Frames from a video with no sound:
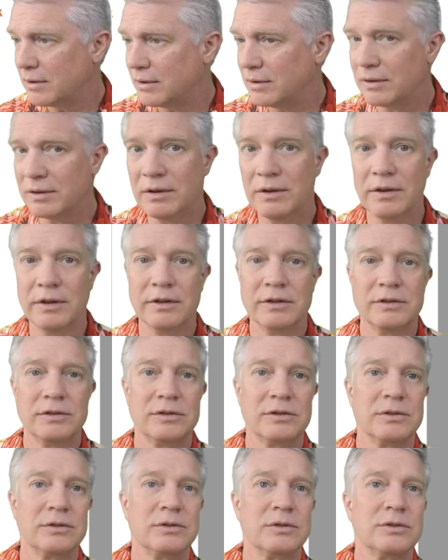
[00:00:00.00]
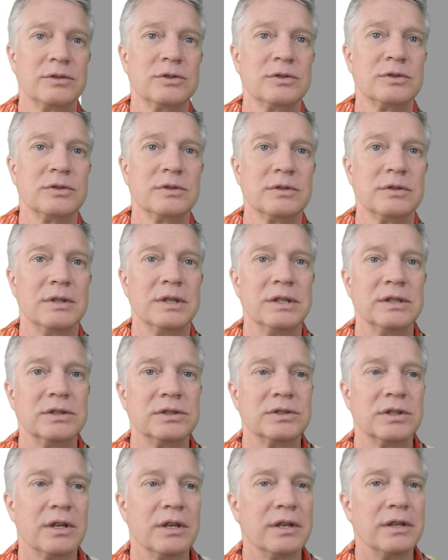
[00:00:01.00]
this
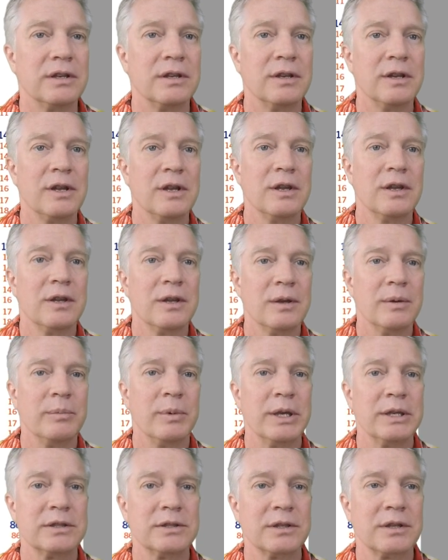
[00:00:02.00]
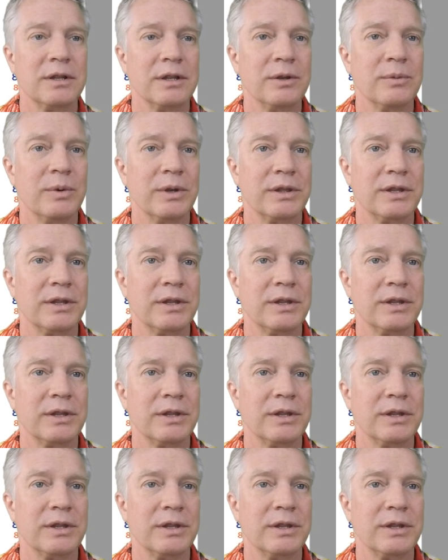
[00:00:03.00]
inside. And basically what